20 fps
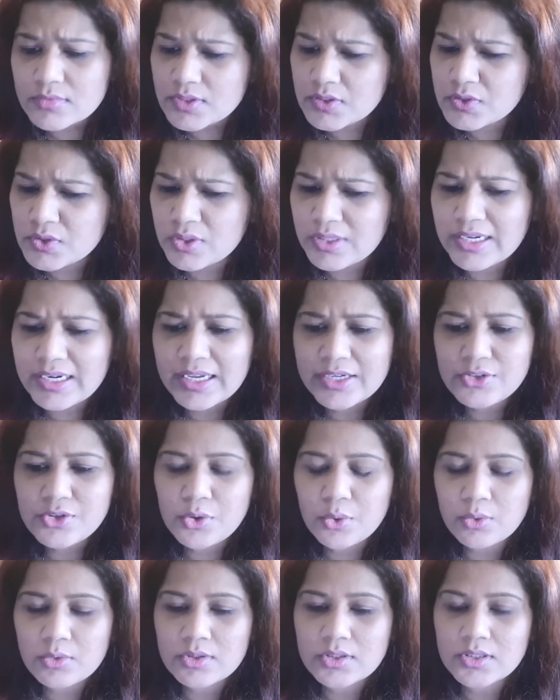So then I
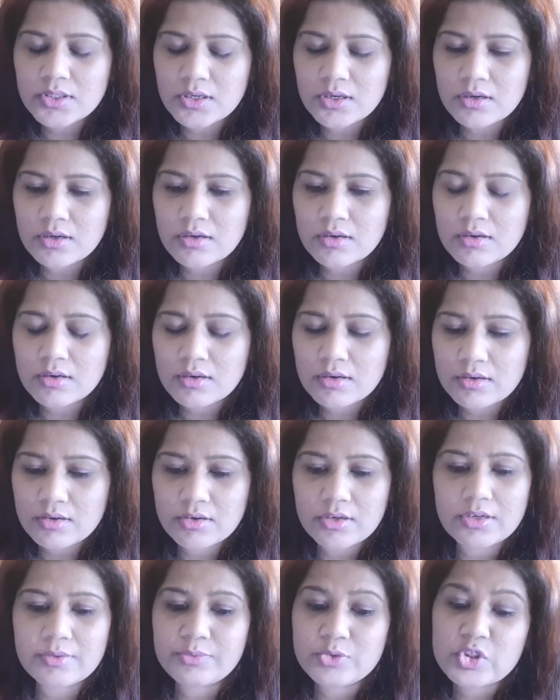told
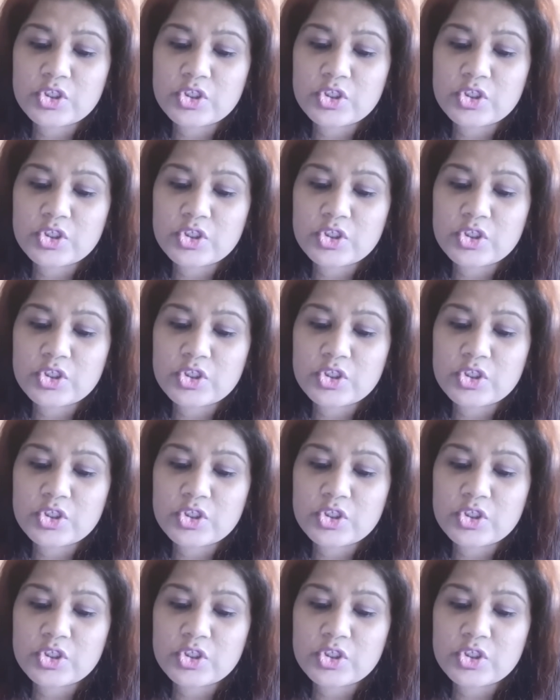her,